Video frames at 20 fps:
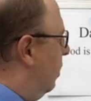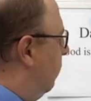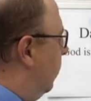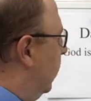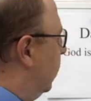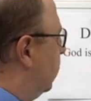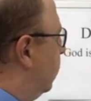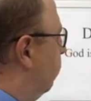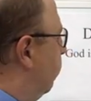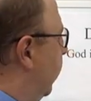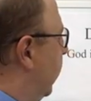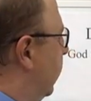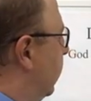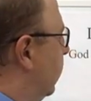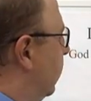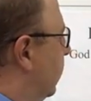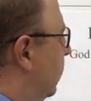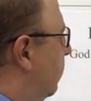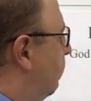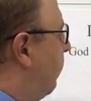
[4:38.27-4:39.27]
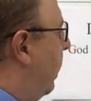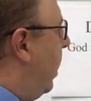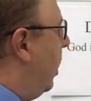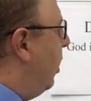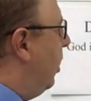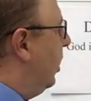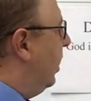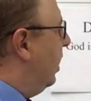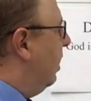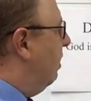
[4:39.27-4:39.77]
which means
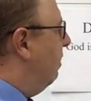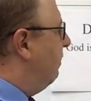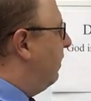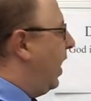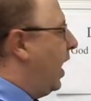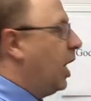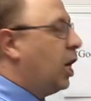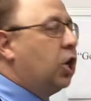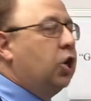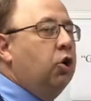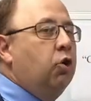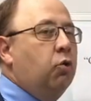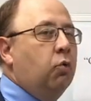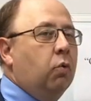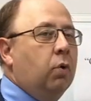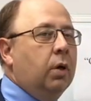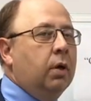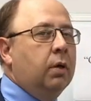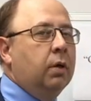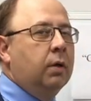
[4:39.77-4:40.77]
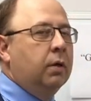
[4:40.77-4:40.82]
inspired of Aku.